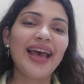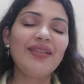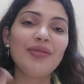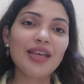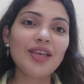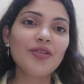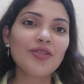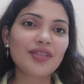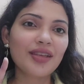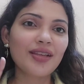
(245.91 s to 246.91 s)
and making
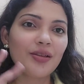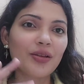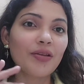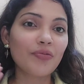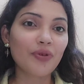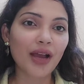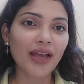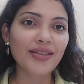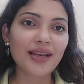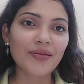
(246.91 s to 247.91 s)
your skin looking
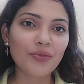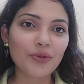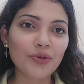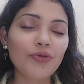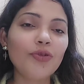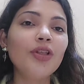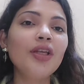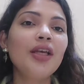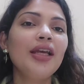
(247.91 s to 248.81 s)
bright and beautiful.